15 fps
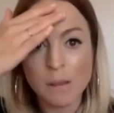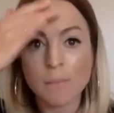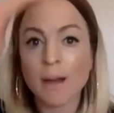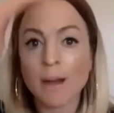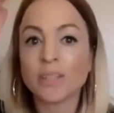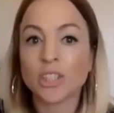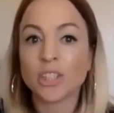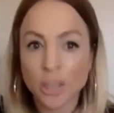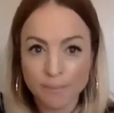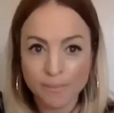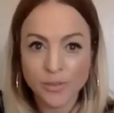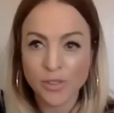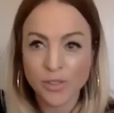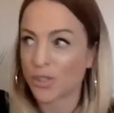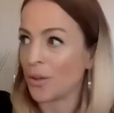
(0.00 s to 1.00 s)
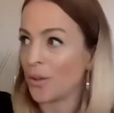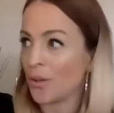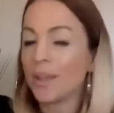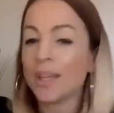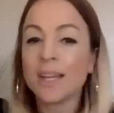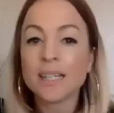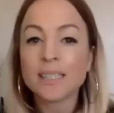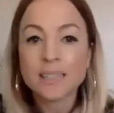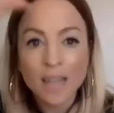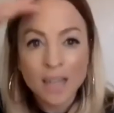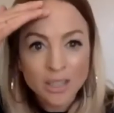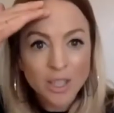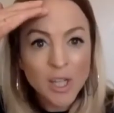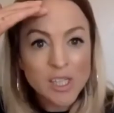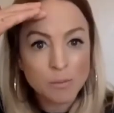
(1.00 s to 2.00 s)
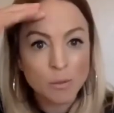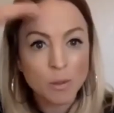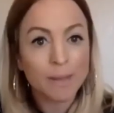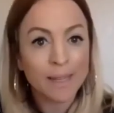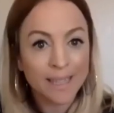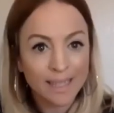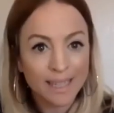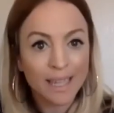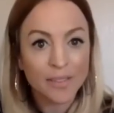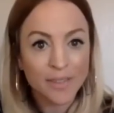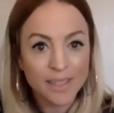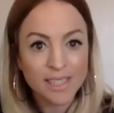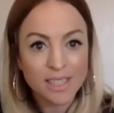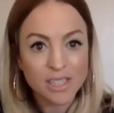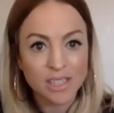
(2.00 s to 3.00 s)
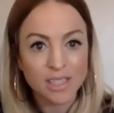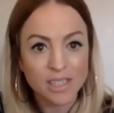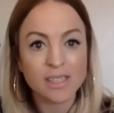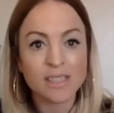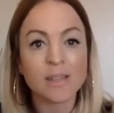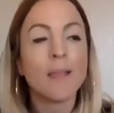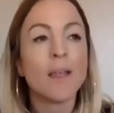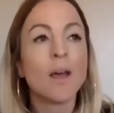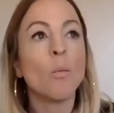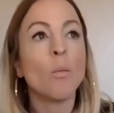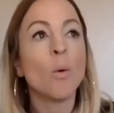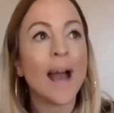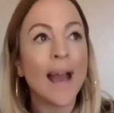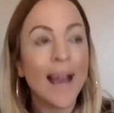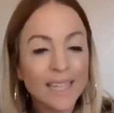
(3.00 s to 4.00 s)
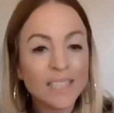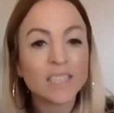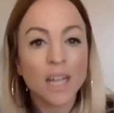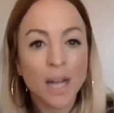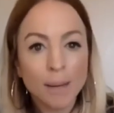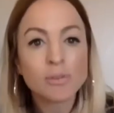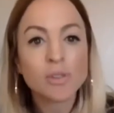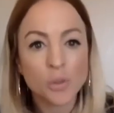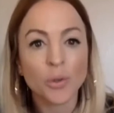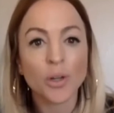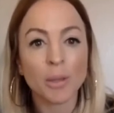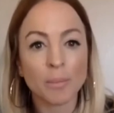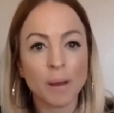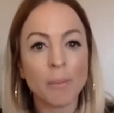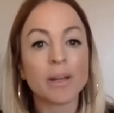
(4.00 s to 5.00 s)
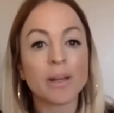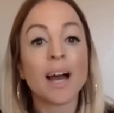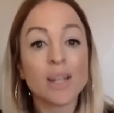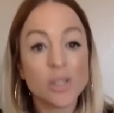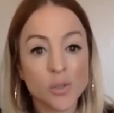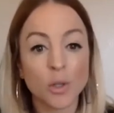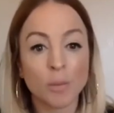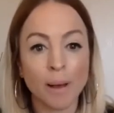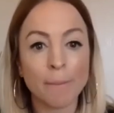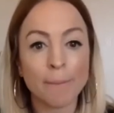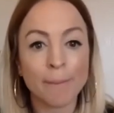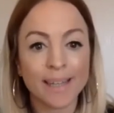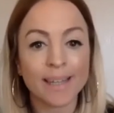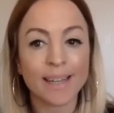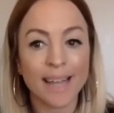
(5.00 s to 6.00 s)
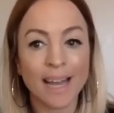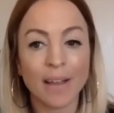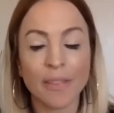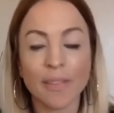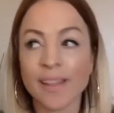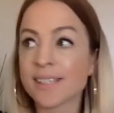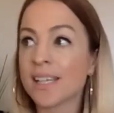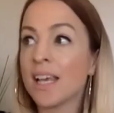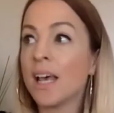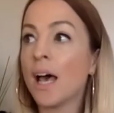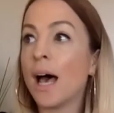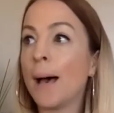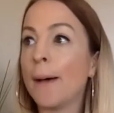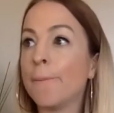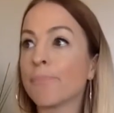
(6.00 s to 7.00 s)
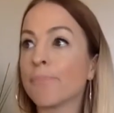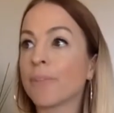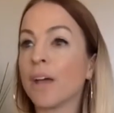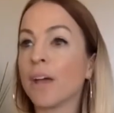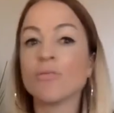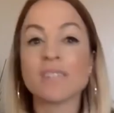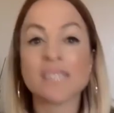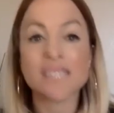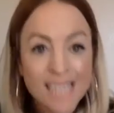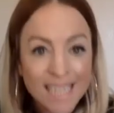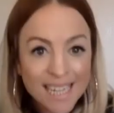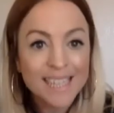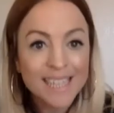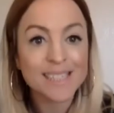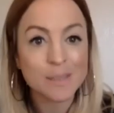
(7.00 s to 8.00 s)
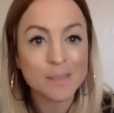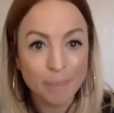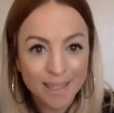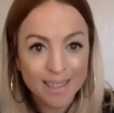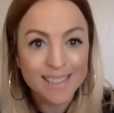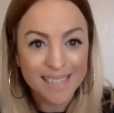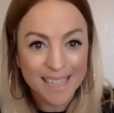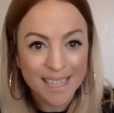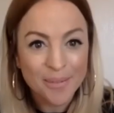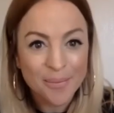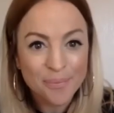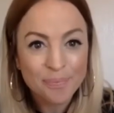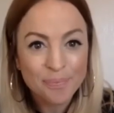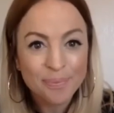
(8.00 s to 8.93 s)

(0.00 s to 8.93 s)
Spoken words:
my mind jumps to diagnosable mental health conditions. What actually I'm talking about when I talk about mental health is resilience building.